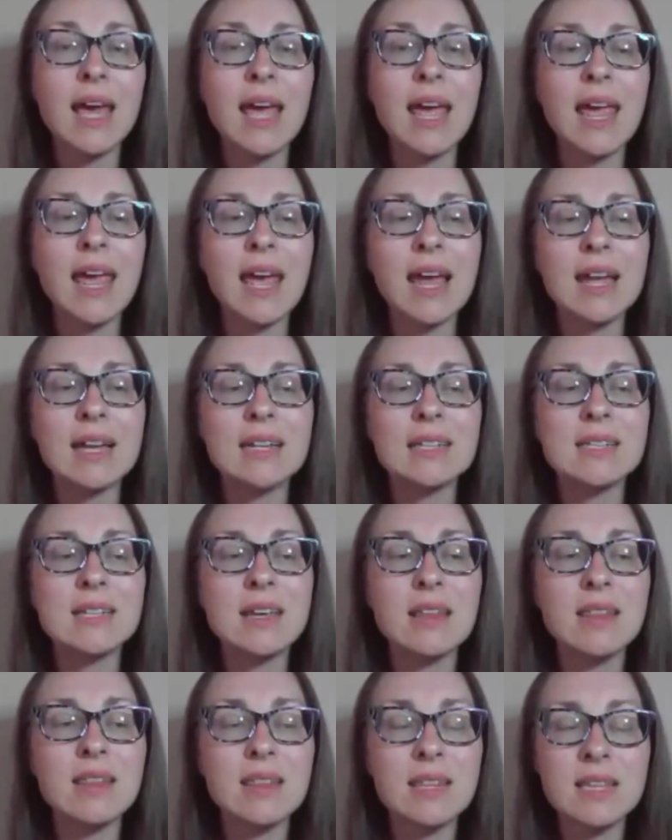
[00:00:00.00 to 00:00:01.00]
And
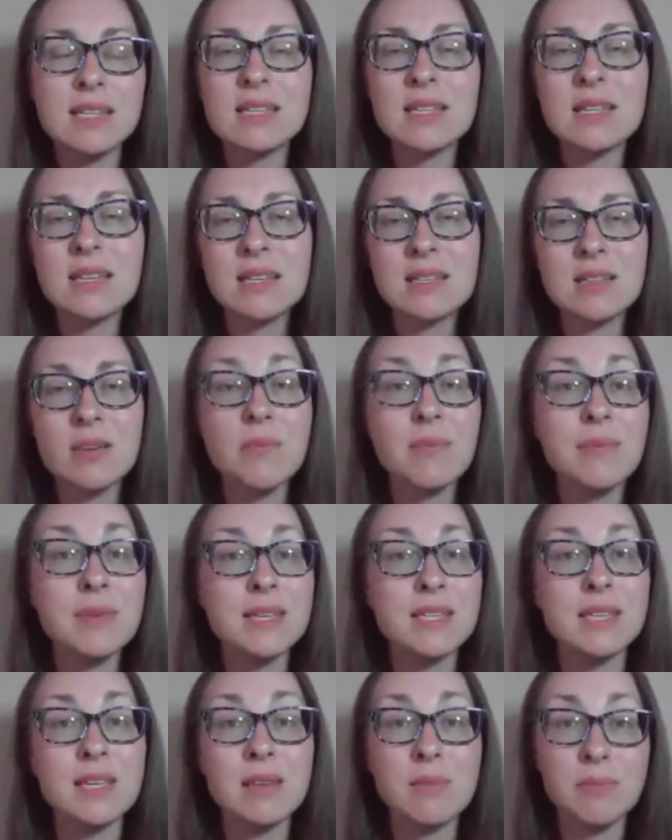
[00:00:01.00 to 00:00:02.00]
this is a
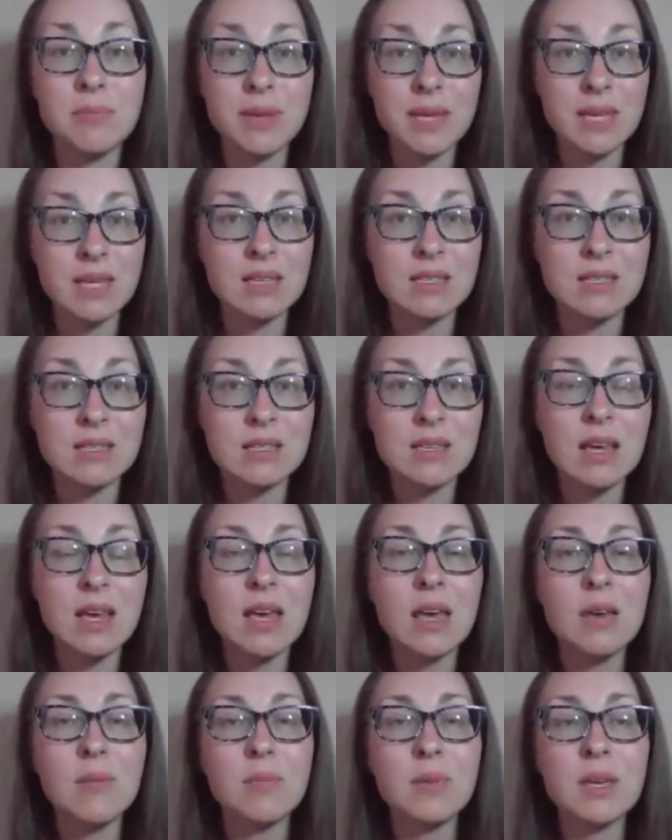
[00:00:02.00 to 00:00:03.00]
missing piece,
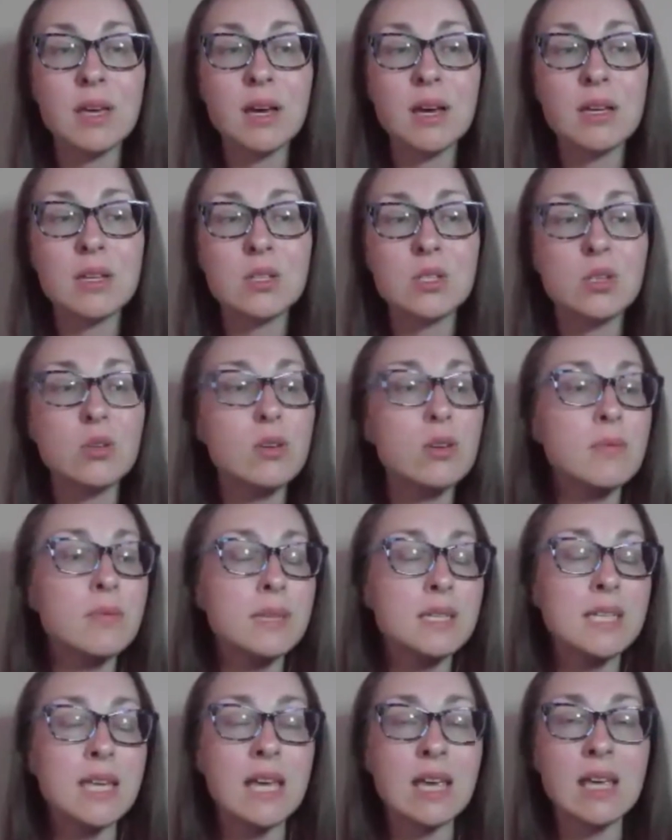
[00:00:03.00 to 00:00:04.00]
because you can be
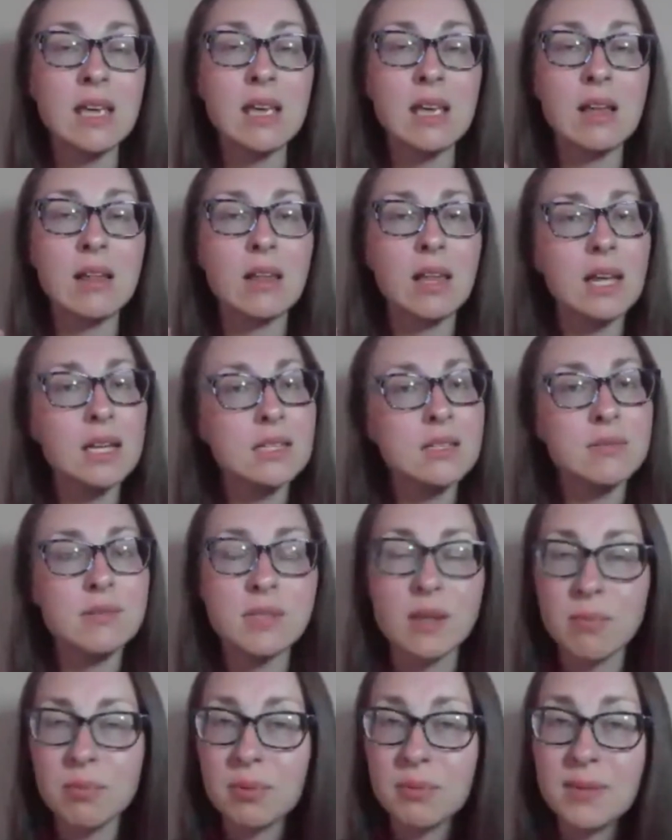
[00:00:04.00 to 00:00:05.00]
taking lots of
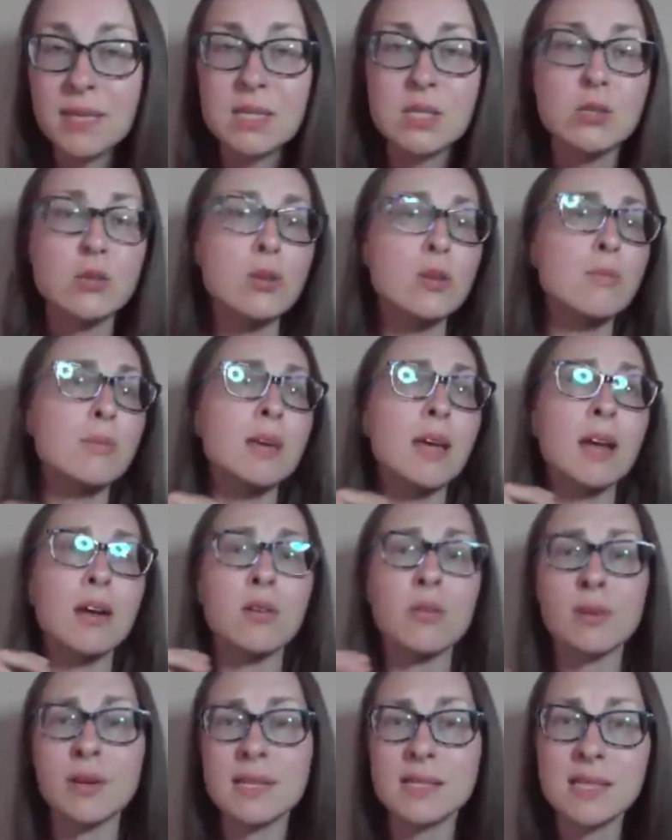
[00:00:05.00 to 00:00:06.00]
supplements, you can be on
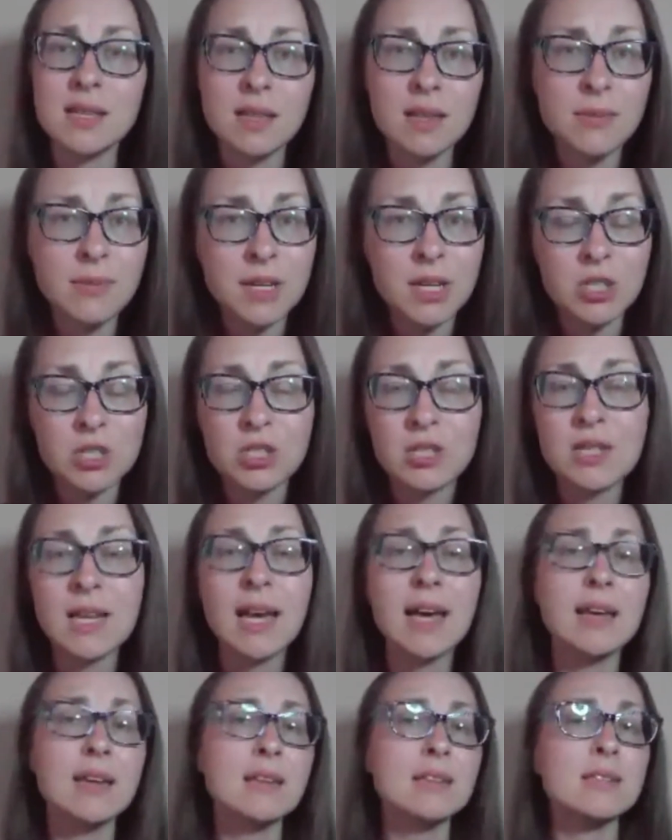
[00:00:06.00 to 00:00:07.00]
crazy elimination
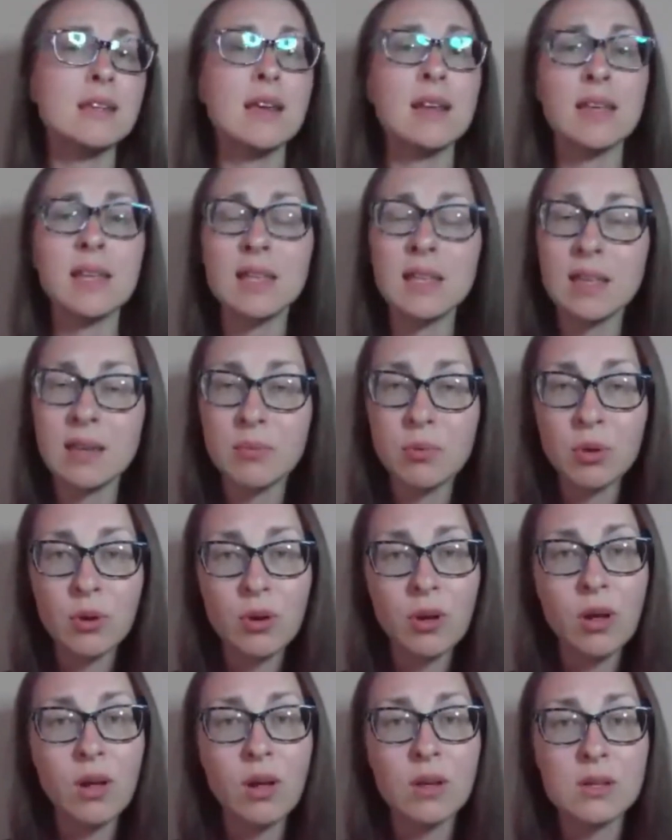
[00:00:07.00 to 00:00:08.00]
diets, on healing
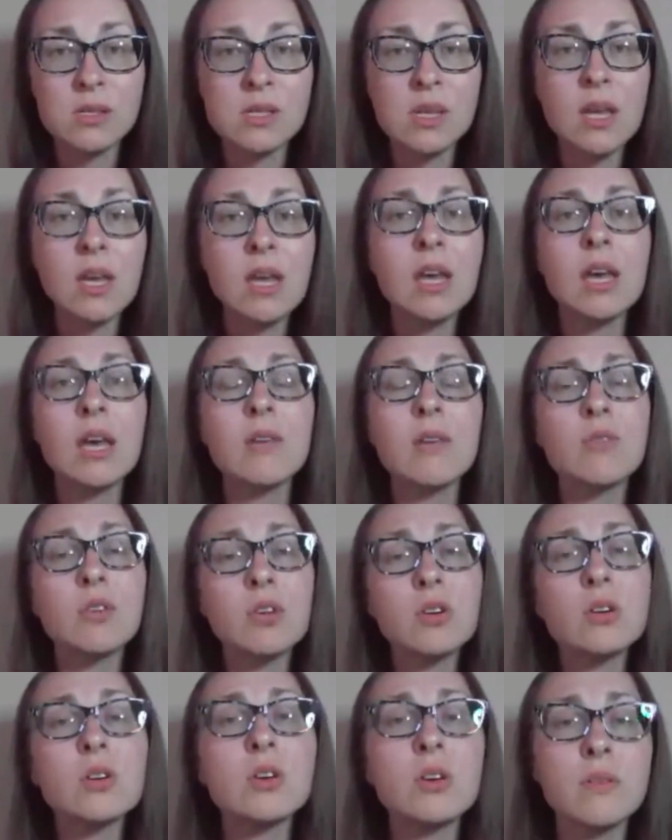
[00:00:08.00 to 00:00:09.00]
protocols. If
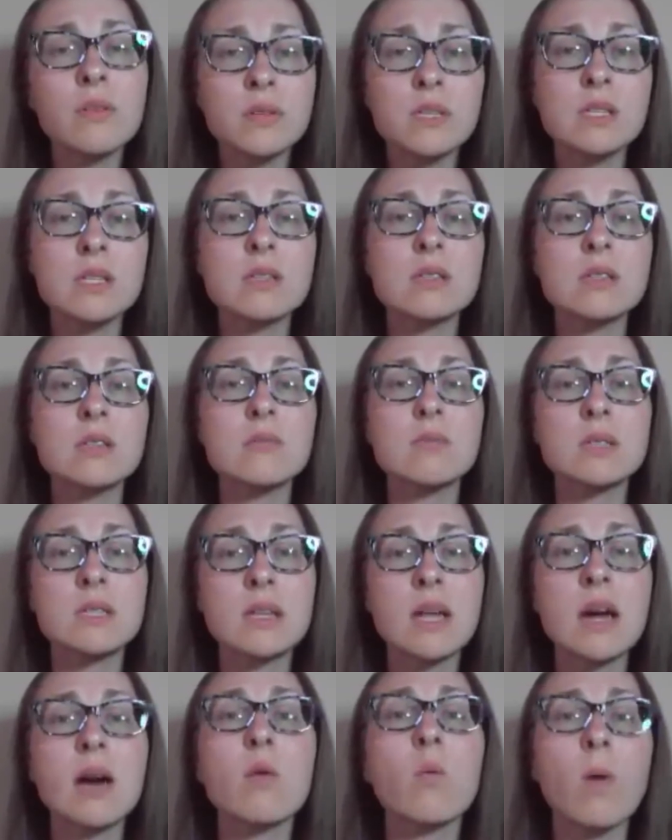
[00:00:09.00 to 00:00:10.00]
your nervous system is
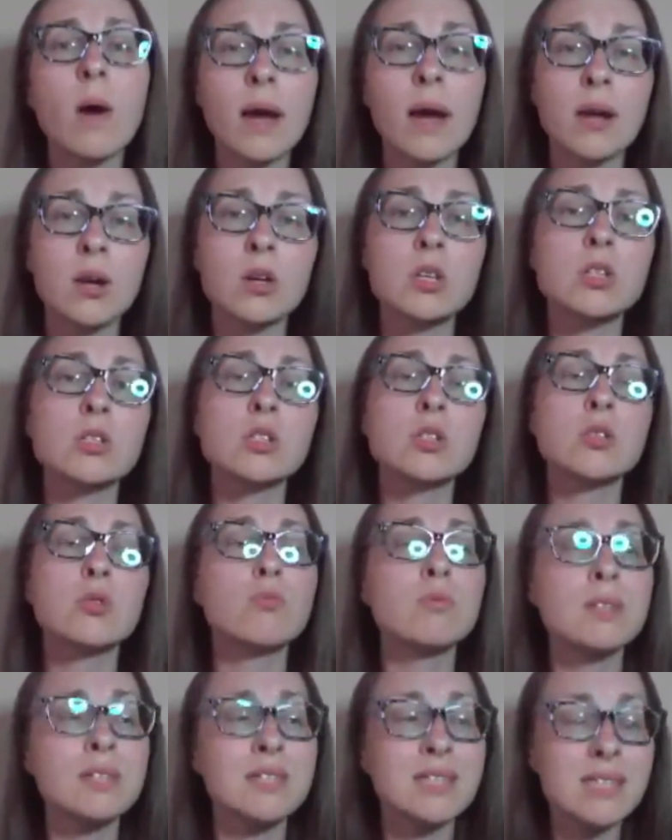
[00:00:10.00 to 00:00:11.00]
not wired to
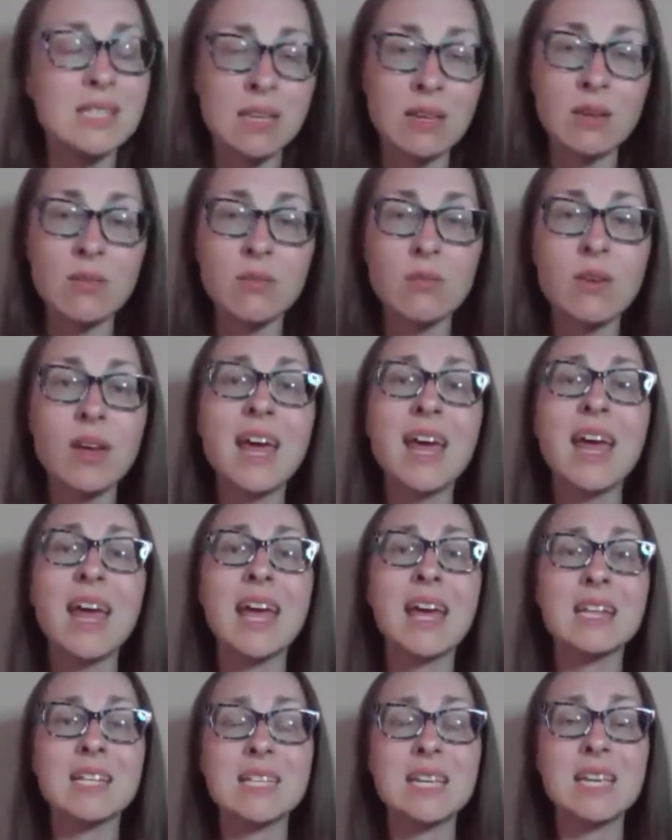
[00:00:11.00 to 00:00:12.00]
receive
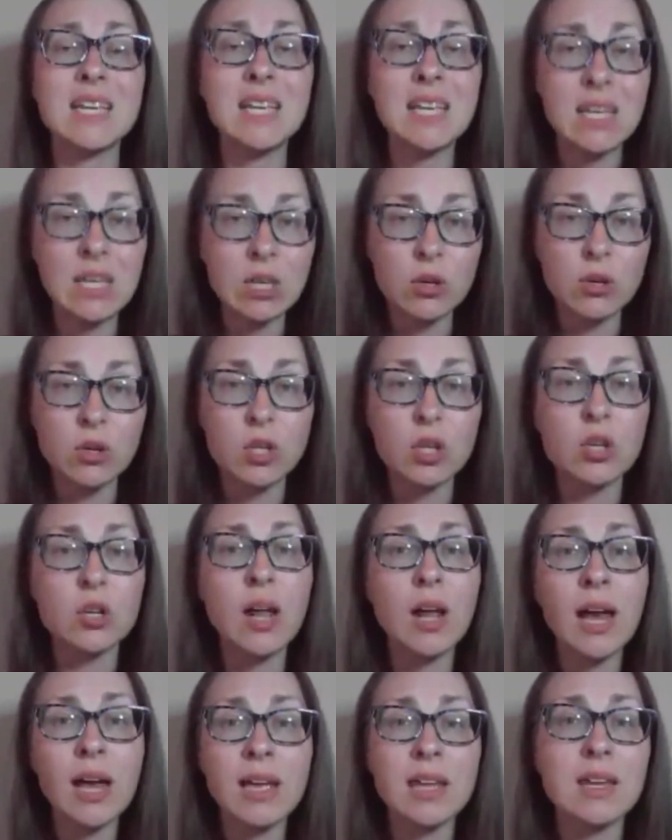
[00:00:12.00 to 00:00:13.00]
and to heal, you're
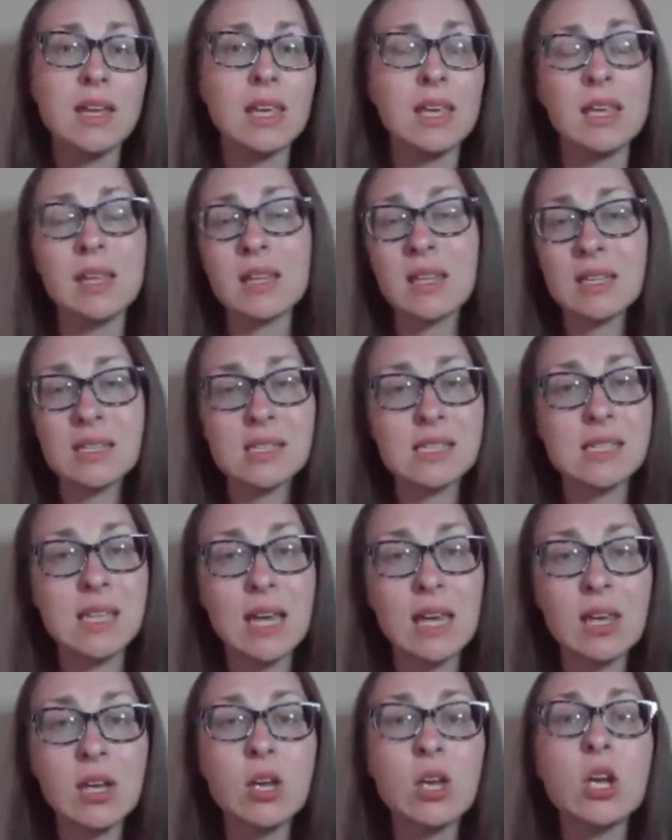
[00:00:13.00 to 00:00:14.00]
not in a healing
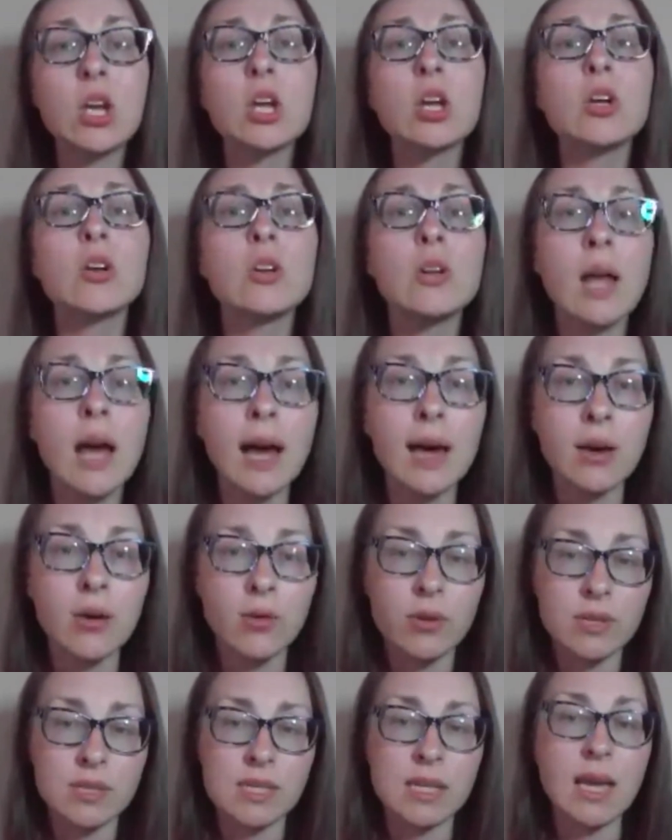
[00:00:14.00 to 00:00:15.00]
state, you're not
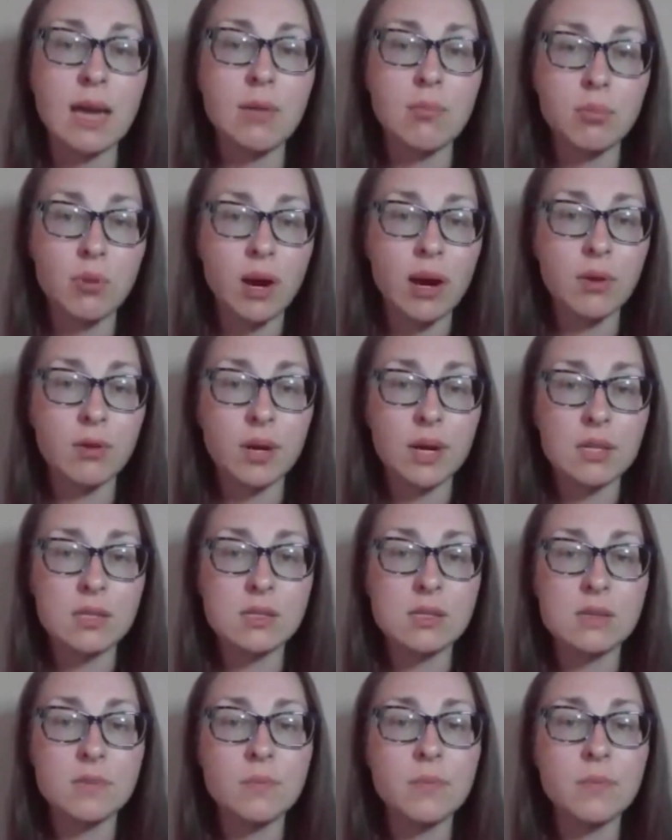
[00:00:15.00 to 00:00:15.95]
going to get progress.